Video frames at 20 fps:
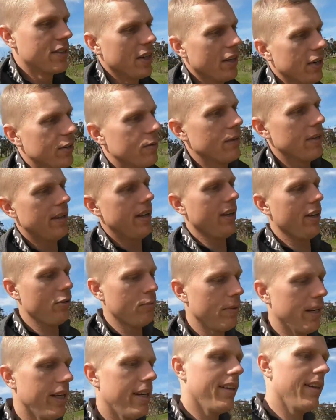joke with the
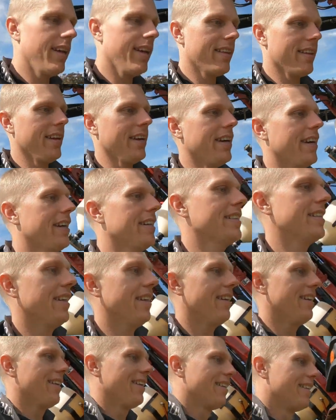old man the other day. I
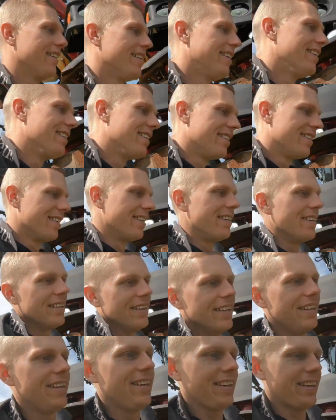said,
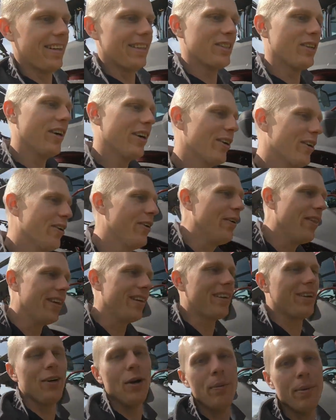because I do all
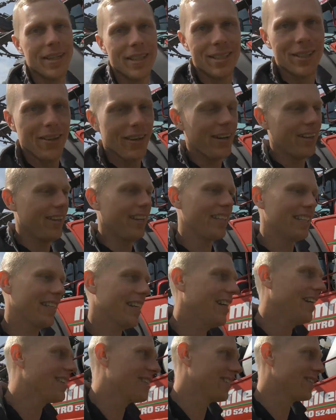the cropping side of things,
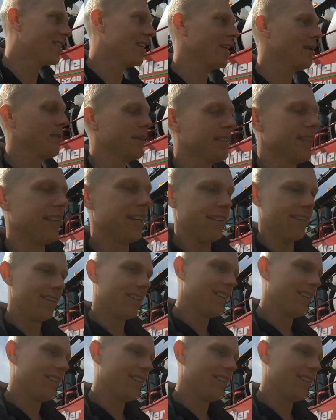he does the sheep. I said,